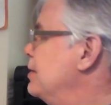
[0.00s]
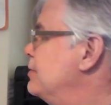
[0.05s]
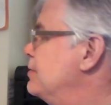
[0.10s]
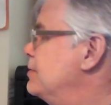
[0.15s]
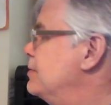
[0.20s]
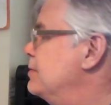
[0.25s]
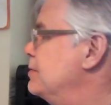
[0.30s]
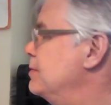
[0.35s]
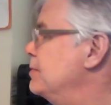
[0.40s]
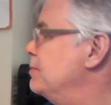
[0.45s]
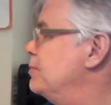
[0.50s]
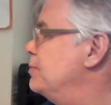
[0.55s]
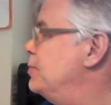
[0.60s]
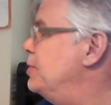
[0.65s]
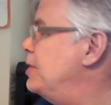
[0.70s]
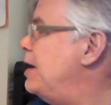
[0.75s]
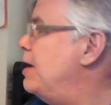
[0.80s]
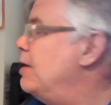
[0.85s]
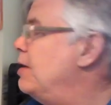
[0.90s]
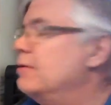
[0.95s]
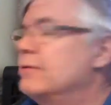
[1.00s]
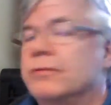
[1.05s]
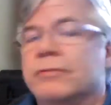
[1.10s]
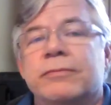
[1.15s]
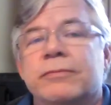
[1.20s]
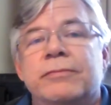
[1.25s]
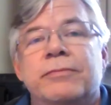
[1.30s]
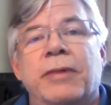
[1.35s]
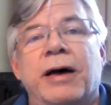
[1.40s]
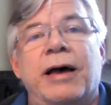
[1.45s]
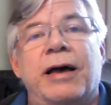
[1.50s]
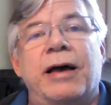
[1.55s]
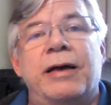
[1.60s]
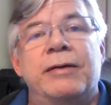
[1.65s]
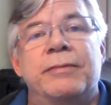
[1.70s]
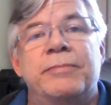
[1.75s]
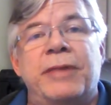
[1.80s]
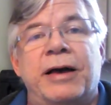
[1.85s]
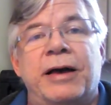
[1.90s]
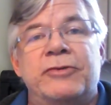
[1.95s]
it's put out
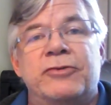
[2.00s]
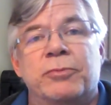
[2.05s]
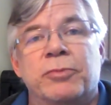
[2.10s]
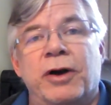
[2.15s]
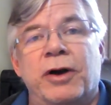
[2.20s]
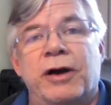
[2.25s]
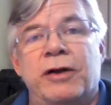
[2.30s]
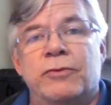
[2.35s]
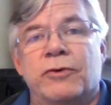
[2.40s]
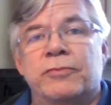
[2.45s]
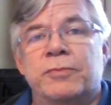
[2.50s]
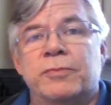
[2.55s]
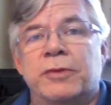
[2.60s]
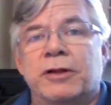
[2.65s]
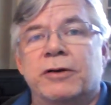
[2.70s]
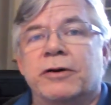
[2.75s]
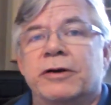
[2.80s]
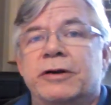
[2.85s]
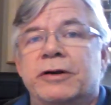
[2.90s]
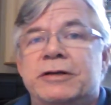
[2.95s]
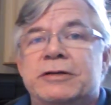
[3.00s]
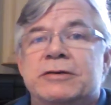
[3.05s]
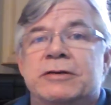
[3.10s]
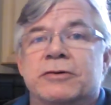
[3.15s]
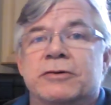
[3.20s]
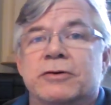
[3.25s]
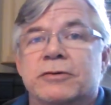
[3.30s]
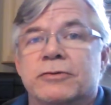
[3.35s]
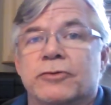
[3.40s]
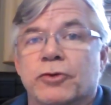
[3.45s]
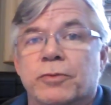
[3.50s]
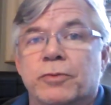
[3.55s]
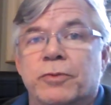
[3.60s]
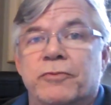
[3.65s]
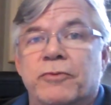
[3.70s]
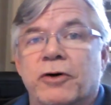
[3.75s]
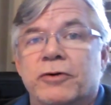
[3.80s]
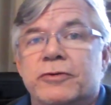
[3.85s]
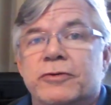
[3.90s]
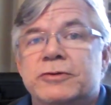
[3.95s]
by Pastor Brian Wolfmueller and his group
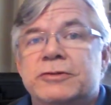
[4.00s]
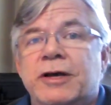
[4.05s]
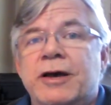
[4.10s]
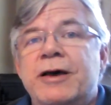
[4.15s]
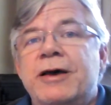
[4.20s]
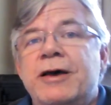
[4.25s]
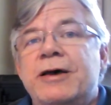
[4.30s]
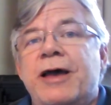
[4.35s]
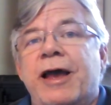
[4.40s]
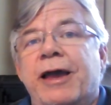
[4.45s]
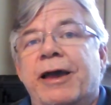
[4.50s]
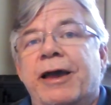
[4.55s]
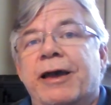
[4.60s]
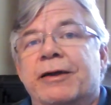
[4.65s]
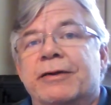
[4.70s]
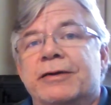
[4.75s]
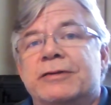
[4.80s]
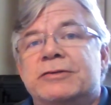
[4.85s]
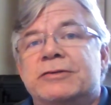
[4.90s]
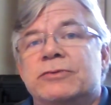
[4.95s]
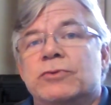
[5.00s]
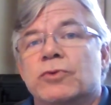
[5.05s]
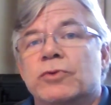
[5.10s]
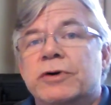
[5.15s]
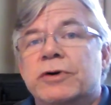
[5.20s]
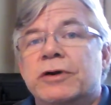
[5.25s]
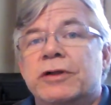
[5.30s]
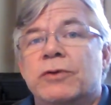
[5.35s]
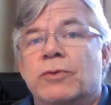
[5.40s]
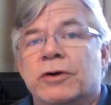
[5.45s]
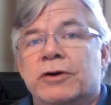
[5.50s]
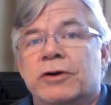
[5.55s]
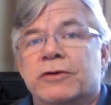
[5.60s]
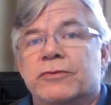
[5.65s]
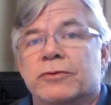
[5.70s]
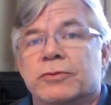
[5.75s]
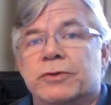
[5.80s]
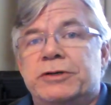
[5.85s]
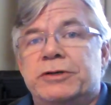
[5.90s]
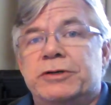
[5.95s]
of folks. And it's a really
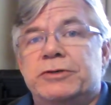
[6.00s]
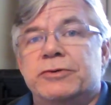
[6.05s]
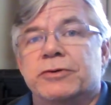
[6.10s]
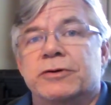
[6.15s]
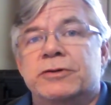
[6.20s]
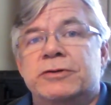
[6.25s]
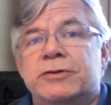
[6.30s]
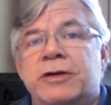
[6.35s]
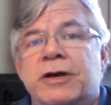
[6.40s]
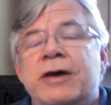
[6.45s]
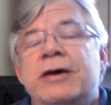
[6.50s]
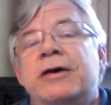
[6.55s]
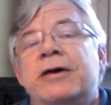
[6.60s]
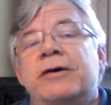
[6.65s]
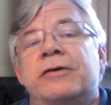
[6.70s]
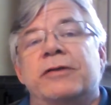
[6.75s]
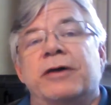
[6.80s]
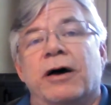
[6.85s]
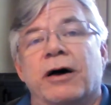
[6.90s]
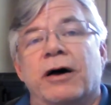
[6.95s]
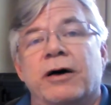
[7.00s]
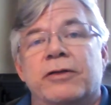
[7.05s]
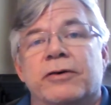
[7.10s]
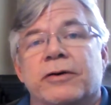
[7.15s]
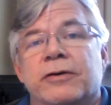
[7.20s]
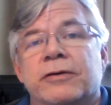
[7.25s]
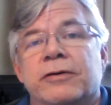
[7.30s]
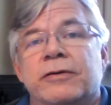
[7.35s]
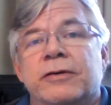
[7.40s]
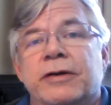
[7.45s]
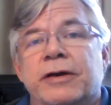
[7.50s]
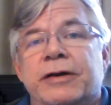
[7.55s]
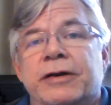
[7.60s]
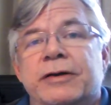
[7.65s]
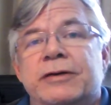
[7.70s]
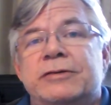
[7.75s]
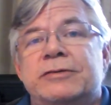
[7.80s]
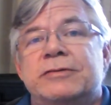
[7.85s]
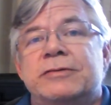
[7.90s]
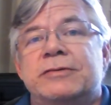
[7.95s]
wonderful resource. The other
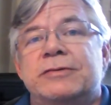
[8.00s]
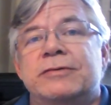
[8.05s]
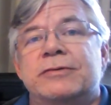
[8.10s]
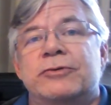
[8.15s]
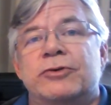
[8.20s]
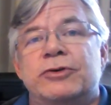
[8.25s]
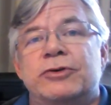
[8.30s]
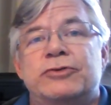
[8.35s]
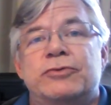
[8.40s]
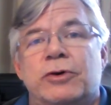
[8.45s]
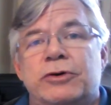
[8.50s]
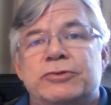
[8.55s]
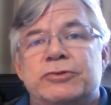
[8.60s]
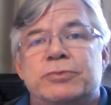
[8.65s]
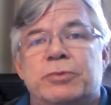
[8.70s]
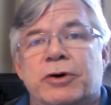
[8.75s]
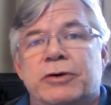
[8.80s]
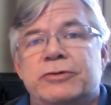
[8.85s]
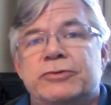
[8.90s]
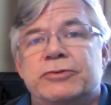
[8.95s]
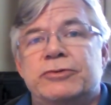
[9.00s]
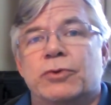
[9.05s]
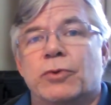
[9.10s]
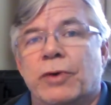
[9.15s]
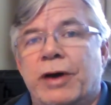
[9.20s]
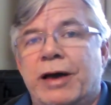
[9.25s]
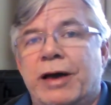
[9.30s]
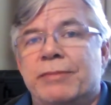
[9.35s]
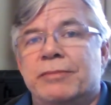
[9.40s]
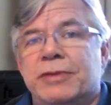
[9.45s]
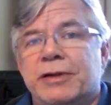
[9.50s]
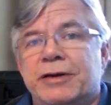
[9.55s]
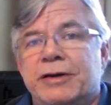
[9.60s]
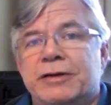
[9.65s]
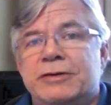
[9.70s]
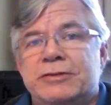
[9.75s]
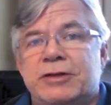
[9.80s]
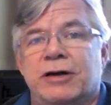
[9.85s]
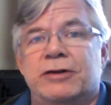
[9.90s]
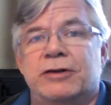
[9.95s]
is Chris Rosebrough's
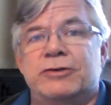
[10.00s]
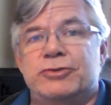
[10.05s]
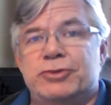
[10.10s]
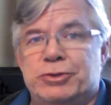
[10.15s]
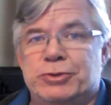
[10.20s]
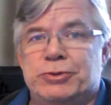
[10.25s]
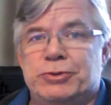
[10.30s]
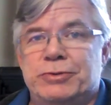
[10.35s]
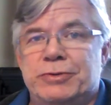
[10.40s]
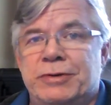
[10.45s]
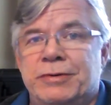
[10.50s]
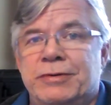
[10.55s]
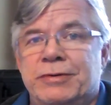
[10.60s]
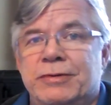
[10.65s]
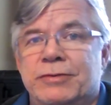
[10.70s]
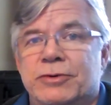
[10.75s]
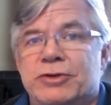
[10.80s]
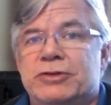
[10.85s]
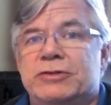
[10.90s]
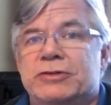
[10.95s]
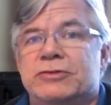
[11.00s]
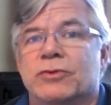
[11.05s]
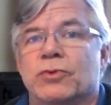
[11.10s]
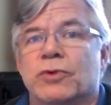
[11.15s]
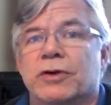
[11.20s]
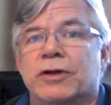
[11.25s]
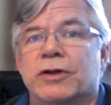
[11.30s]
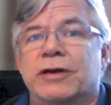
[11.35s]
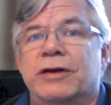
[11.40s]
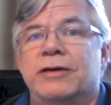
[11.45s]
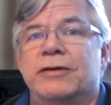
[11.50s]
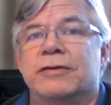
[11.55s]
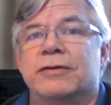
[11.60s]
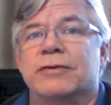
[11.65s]
Ramblings on Jude, which is a really